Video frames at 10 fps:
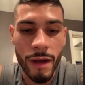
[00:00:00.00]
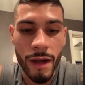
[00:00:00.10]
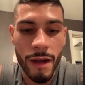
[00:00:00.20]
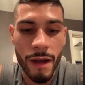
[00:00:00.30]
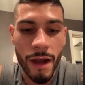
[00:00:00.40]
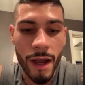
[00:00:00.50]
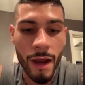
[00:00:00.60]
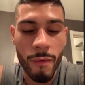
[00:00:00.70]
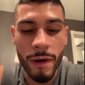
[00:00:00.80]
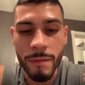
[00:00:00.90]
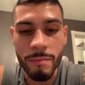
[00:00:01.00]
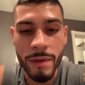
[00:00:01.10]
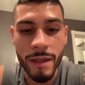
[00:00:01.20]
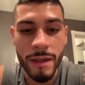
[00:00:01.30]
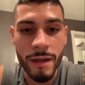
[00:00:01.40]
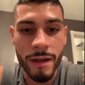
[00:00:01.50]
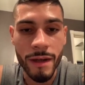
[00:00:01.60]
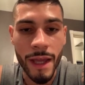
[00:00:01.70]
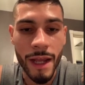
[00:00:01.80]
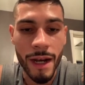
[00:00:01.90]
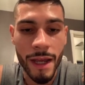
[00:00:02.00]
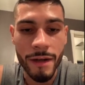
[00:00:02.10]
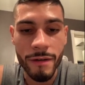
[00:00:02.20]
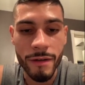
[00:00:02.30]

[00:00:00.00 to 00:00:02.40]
I want to be a headliner,